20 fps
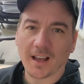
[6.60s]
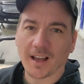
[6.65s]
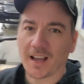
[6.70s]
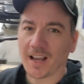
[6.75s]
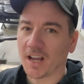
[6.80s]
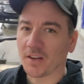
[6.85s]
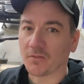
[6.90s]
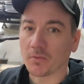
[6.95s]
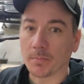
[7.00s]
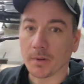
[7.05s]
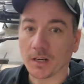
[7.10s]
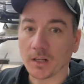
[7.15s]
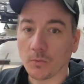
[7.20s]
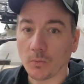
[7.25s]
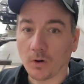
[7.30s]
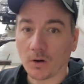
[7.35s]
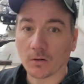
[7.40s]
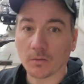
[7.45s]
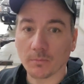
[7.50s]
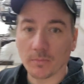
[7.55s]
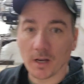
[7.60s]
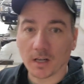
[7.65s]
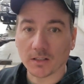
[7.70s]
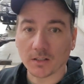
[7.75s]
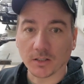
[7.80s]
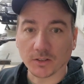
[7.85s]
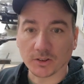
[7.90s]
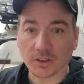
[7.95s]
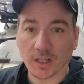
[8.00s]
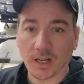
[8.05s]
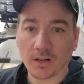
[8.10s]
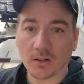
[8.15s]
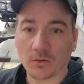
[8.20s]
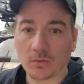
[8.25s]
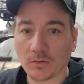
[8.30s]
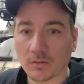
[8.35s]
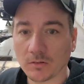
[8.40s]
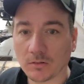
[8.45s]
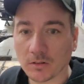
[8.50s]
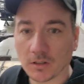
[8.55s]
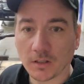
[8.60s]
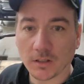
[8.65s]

Hey everybody, welcome back to the channel.